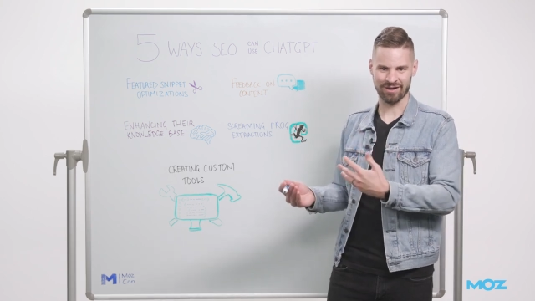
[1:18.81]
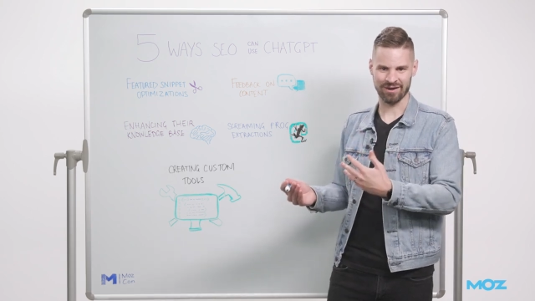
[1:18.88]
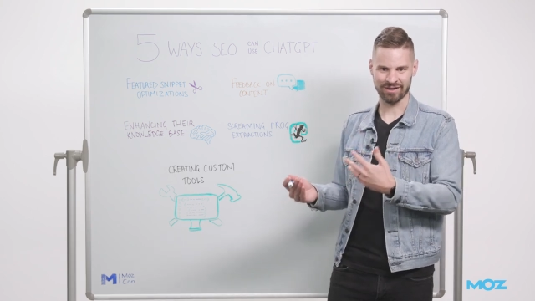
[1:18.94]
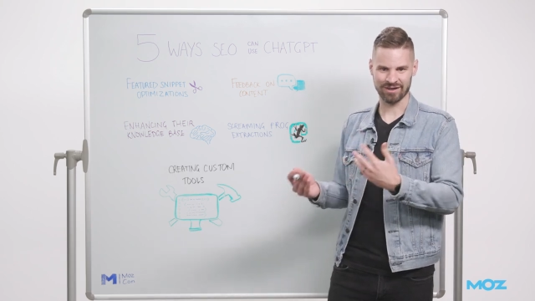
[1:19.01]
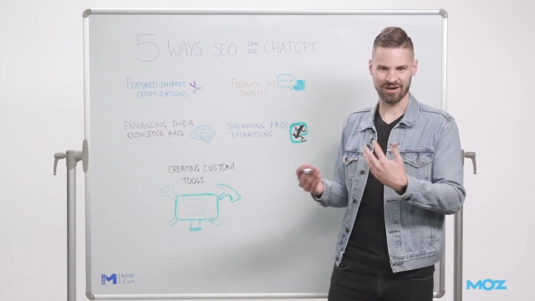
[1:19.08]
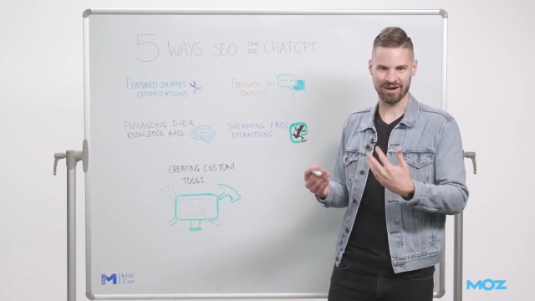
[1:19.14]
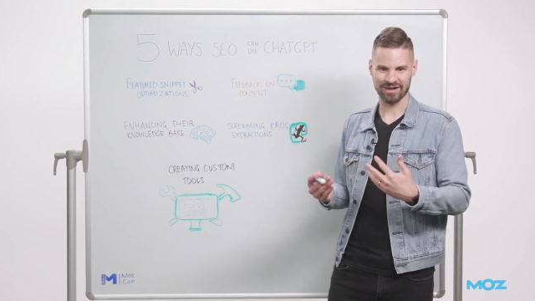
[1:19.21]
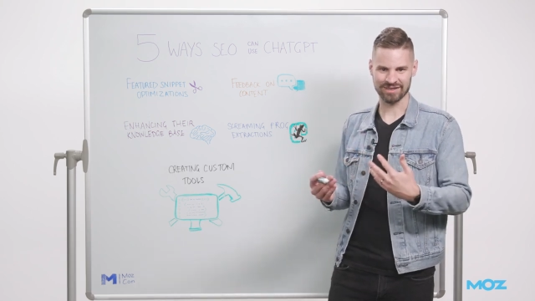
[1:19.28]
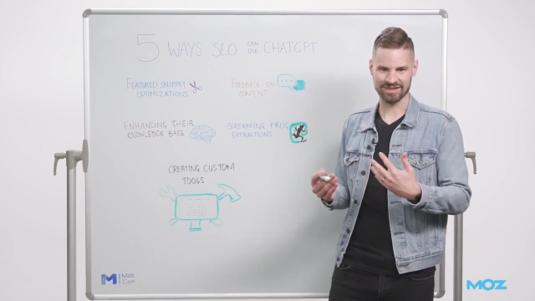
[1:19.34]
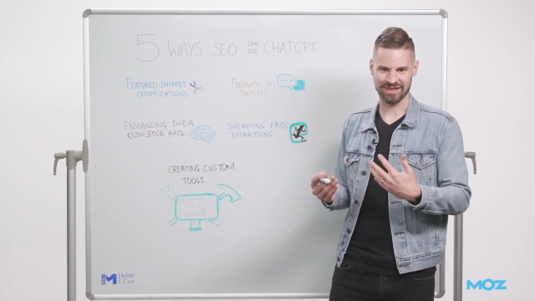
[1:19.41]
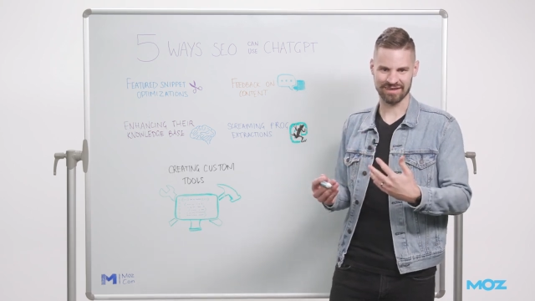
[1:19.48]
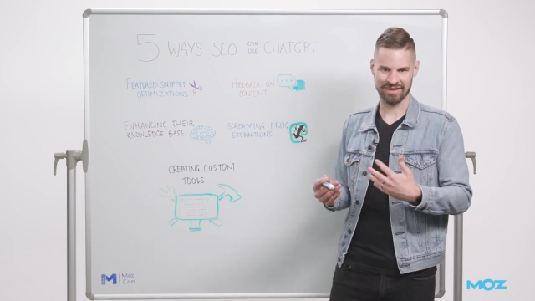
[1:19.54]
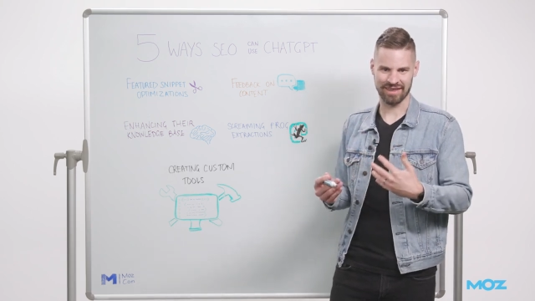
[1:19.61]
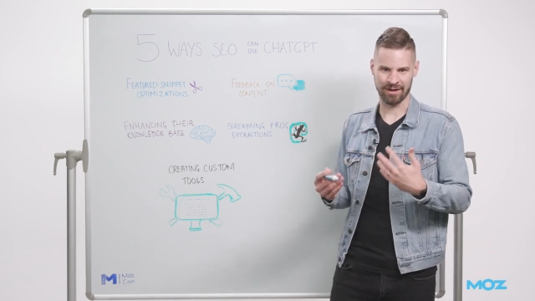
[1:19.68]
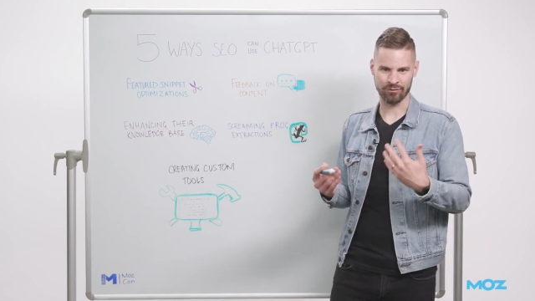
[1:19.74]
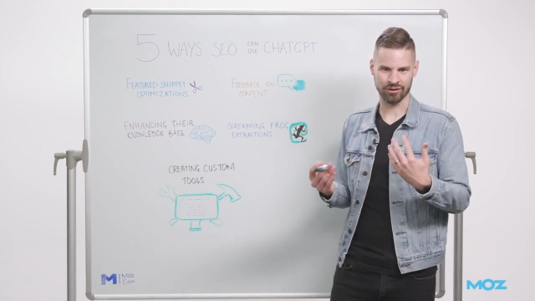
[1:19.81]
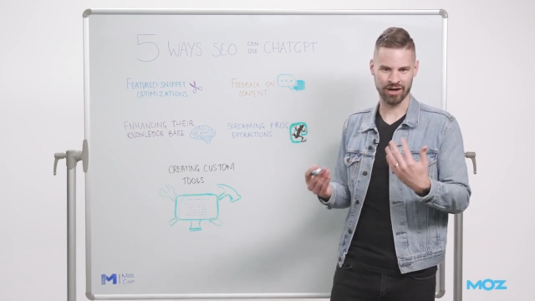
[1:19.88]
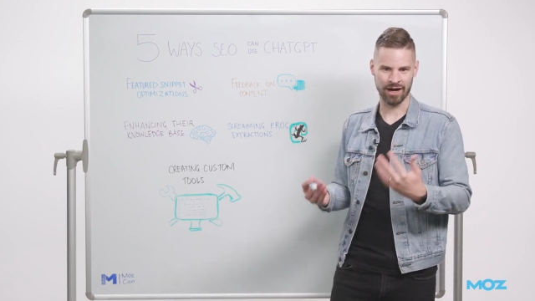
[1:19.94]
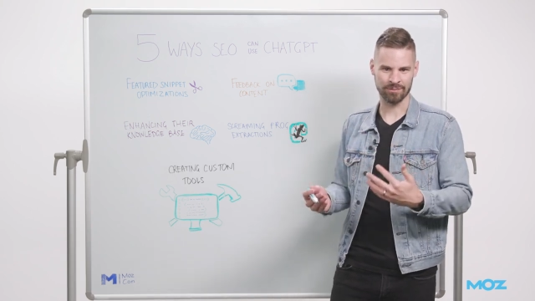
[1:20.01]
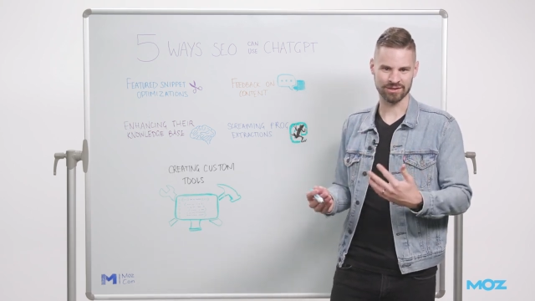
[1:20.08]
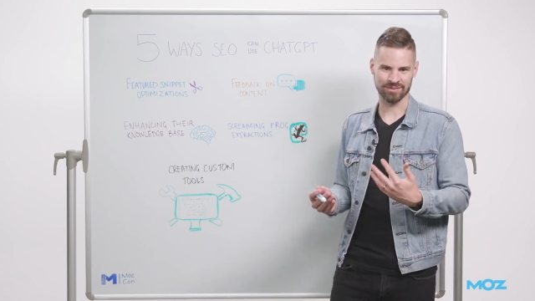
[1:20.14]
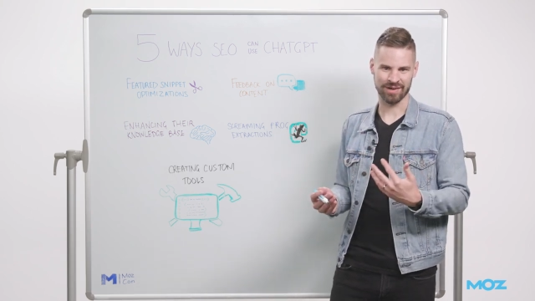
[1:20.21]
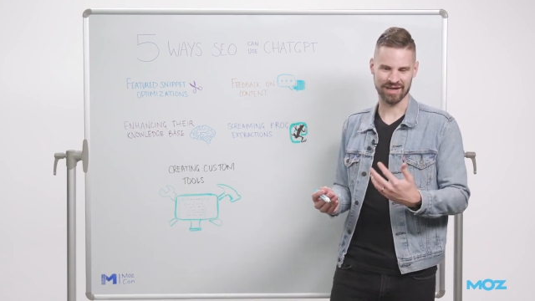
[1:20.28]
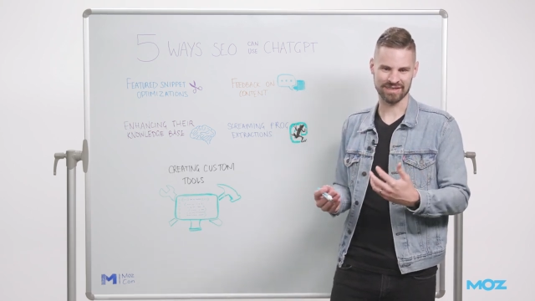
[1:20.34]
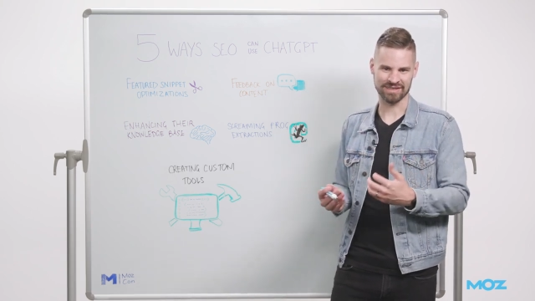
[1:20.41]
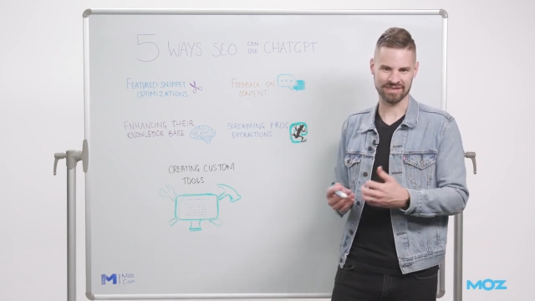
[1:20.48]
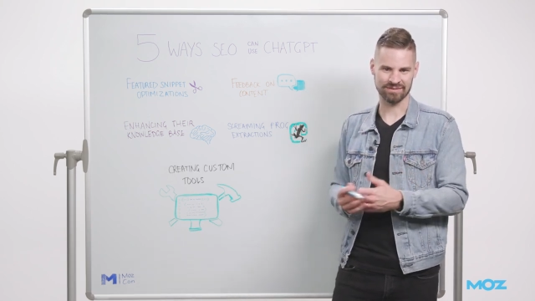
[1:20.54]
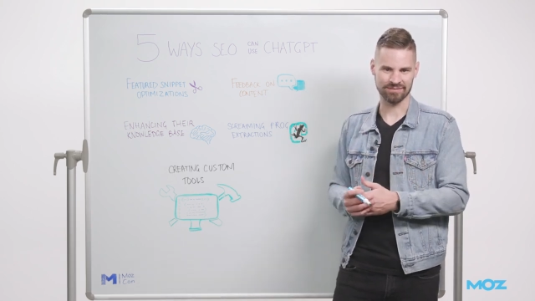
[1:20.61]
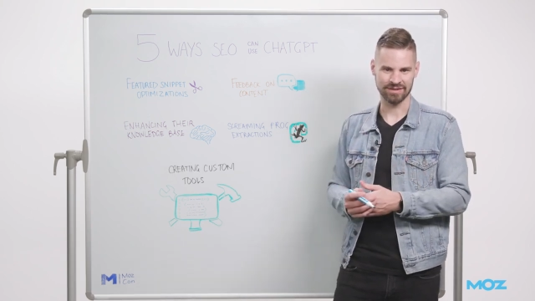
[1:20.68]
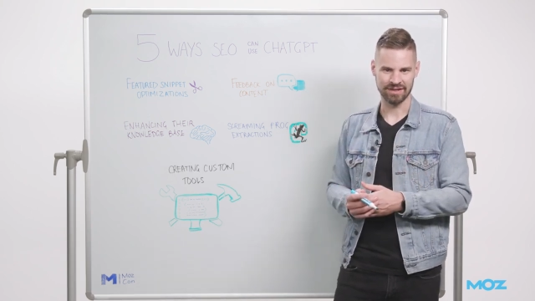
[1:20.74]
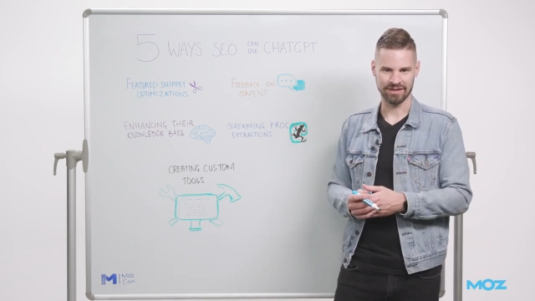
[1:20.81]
on content that we're optimizing.